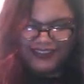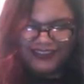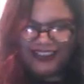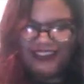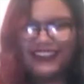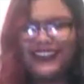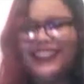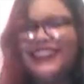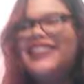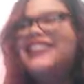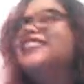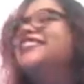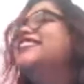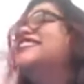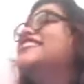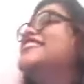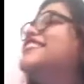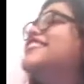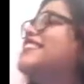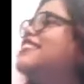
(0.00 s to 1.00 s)
Okay.
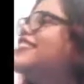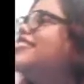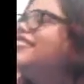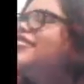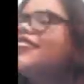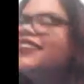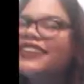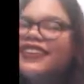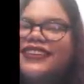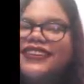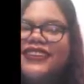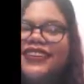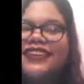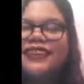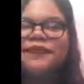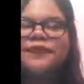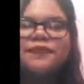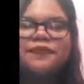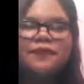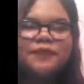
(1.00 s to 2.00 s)

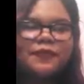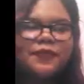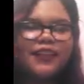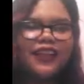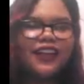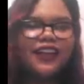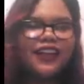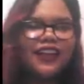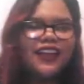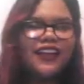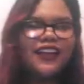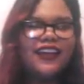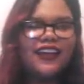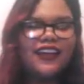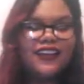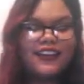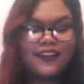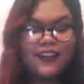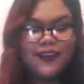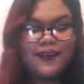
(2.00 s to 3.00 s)
Okay.
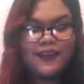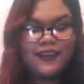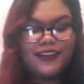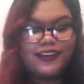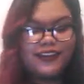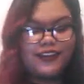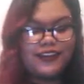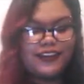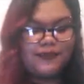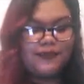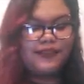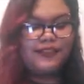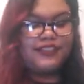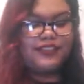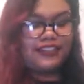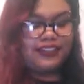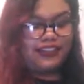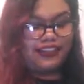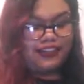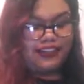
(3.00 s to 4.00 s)
Coming in at number
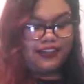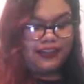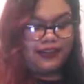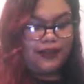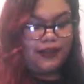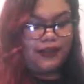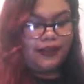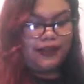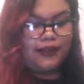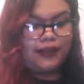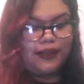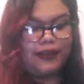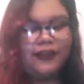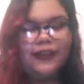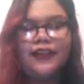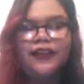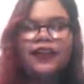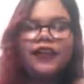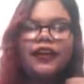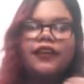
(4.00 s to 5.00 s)
10
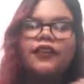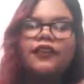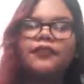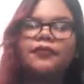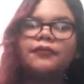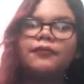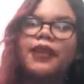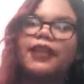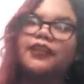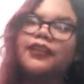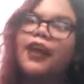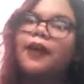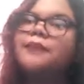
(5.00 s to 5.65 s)
of my